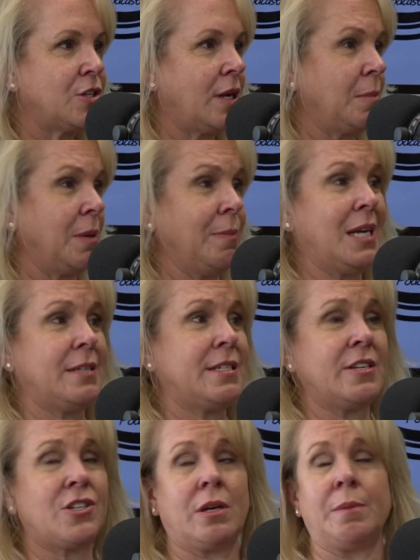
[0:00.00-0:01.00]
I mean,
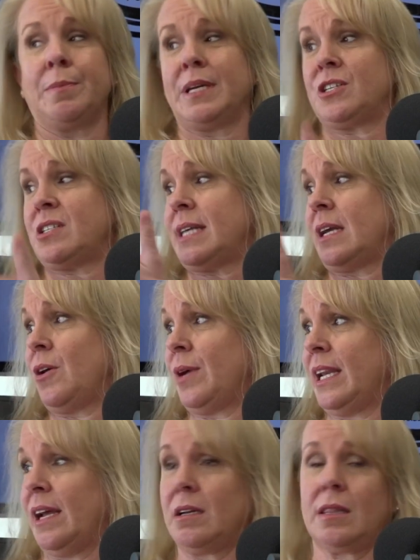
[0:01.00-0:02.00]
meditation can be just like
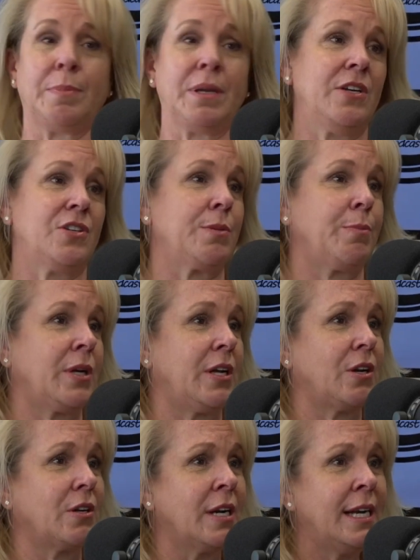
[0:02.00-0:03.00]
going down to the beach and putting
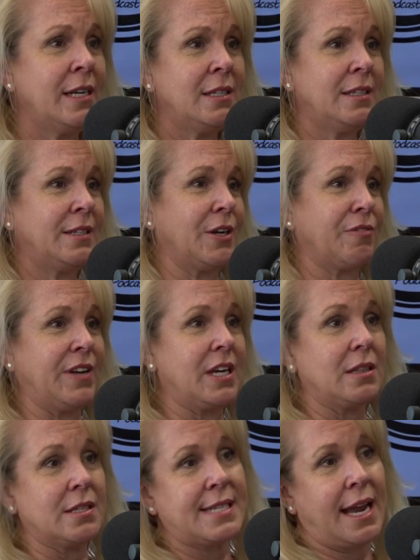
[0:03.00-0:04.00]
your feet
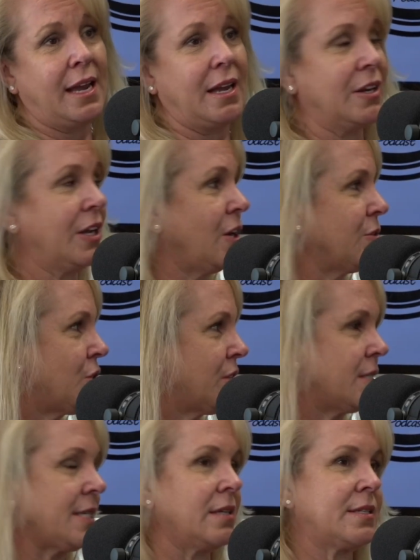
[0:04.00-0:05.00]
in the sand. Yeah, it's
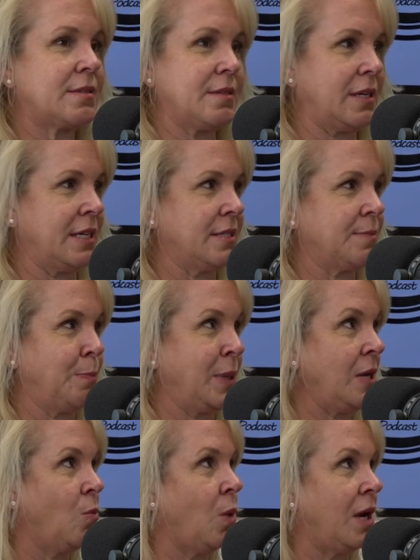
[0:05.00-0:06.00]
just, it's
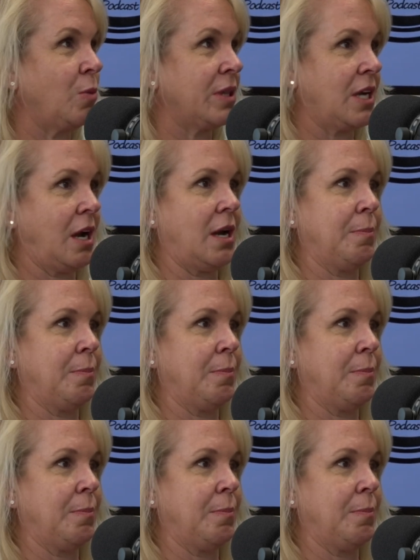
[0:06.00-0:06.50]
being one with God,